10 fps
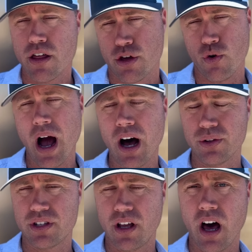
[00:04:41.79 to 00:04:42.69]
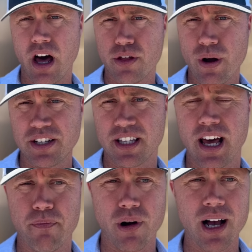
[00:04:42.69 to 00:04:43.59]
throughout uh, the rest of
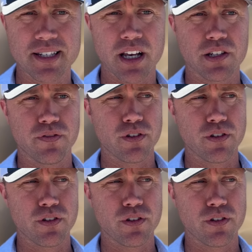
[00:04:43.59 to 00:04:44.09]
that process.